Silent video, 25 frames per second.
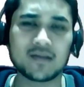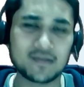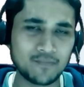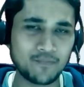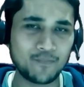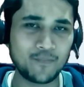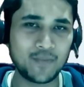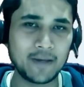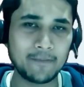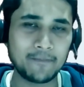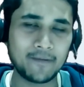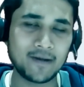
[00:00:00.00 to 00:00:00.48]

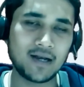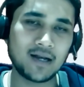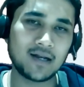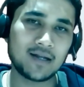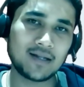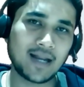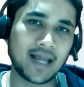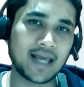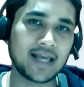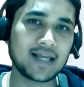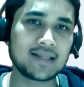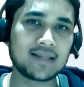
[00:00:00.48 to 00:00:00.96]
People
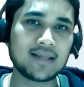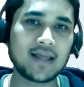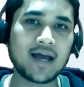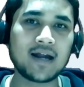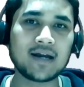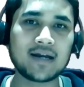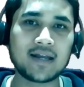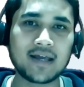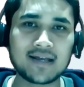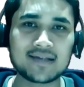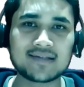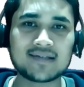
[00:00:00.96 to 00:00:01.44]
like
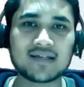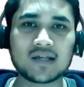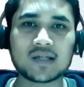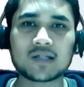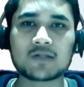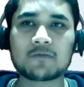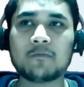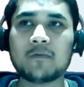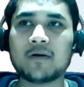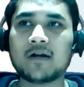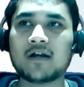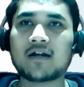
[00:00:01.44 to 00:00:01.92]
that exist,
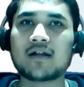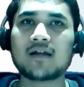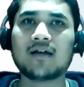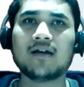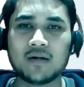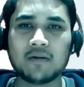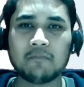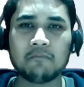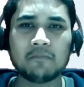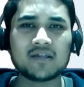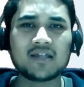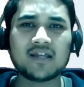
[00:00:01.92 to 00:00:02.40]
but
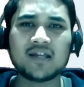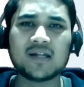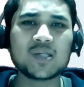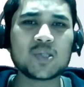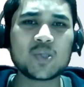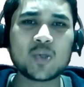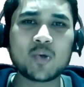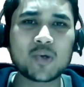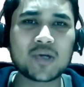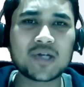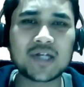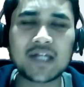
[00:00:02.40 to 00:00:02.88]
there is
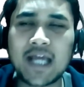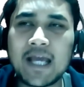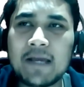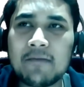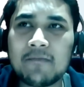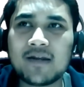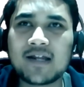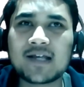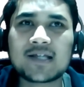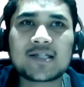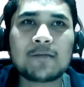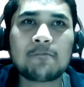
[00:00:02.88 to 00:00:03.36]
no shame
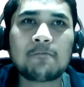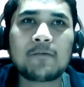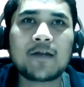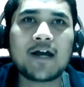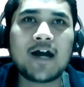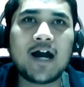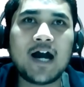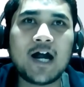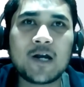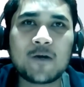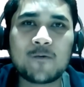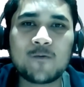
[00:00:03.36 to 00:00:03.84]
in accepting
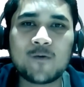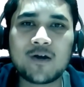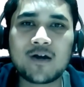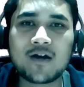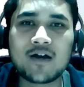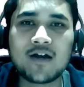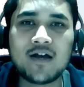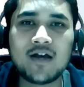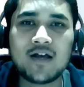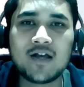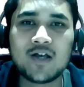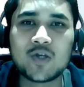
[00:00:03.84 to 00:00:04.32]
hard work.
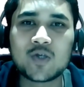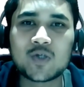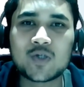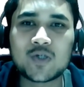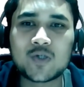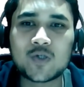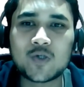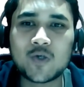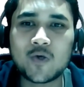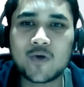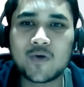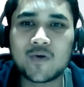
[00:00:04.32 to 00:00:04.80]

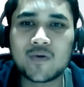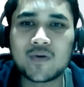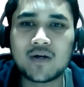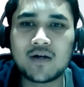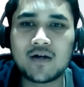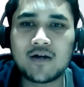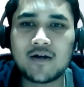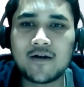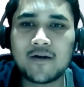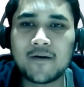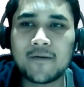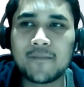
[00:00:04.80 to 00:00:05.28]

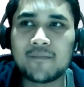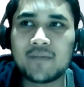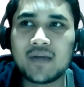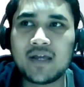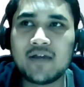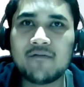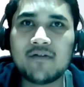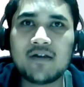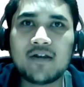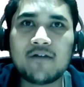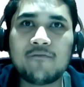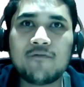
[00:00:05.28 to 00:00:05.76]
So
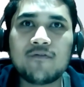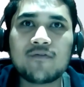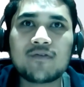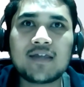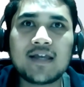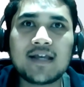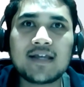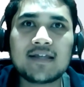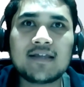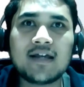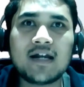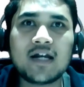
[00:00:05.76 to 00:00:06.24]
even if you
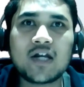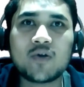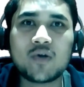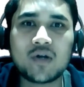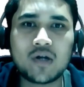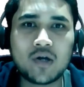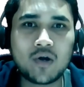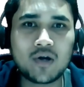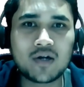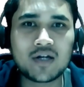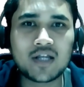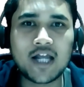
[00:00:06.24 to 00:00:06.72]
think that you're
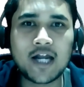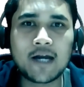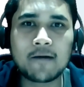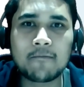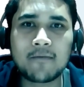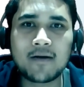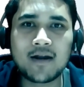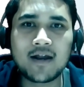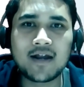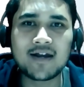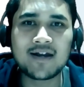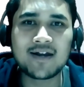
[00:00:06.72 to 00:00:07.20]
not that
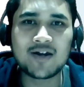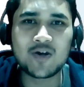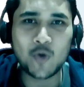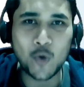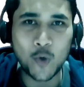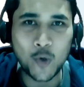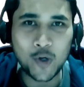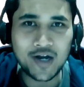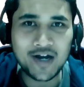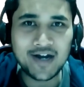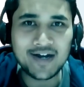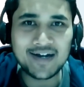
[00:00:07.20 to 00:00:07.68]
bright,
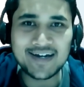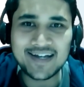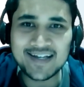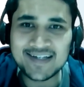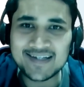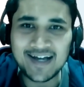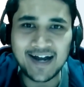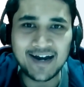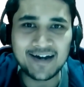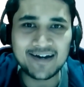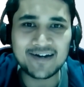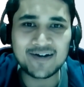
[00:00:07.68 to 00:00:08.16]
don't get
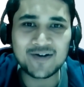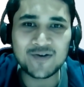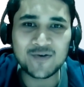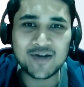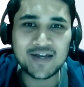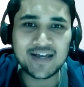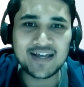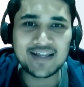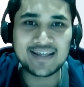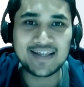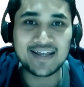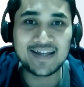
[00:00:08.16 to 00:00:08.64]
disheartened,
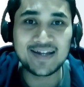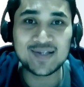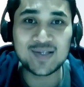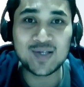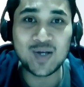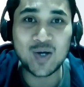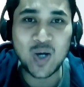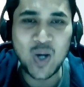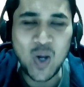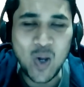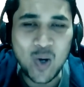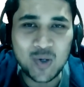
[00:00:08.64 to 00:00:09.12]
okay? There is a
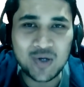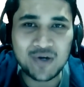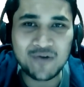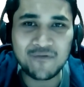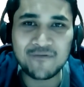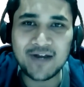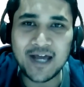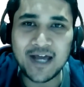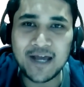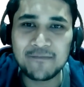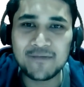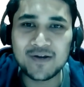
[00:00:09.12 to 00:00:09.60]
lot of
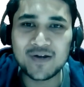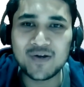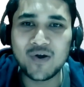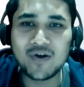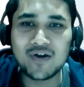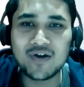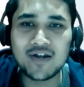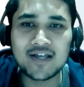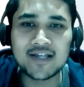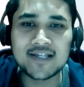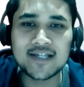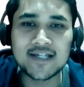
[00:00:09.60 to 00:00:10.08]
time in
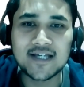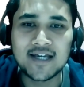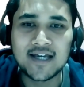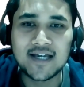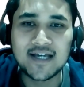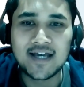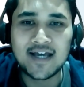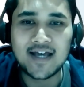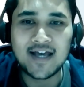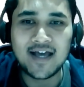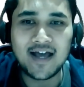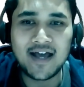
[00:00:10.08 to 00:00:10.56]
college,
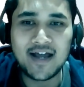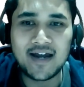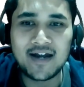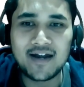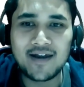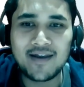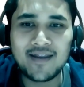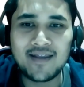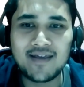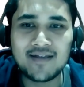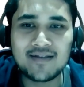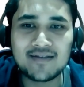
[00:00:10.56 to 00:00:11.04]
and
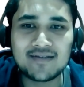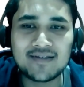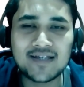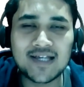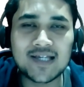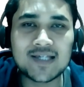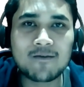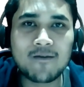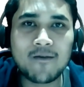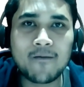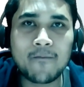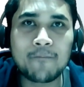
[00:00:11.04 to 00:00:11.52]

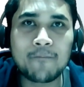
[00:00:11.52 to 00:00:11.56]
just